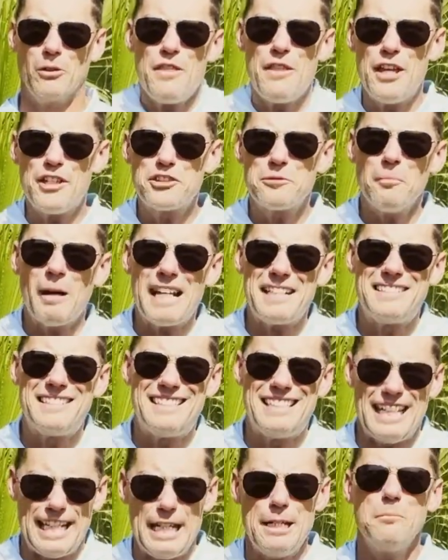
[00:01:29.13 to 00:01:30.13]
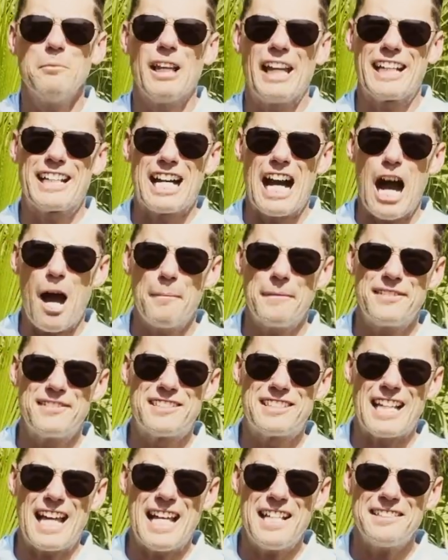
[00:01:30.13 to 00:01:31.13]
This might seem like common
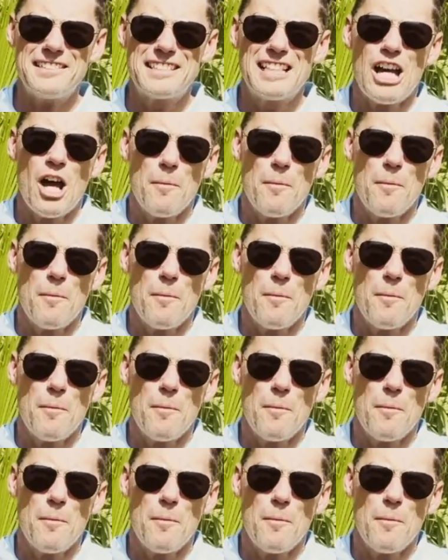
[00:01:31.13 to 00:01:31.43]
sense,